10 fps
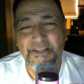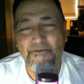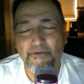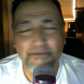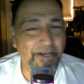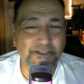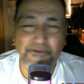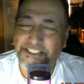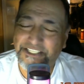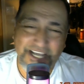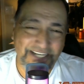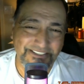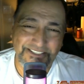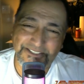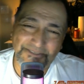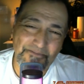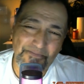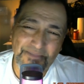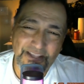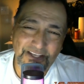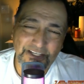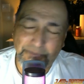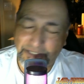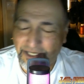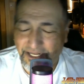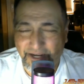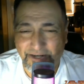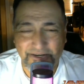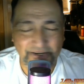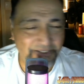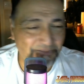We pay too much taxes, especially on our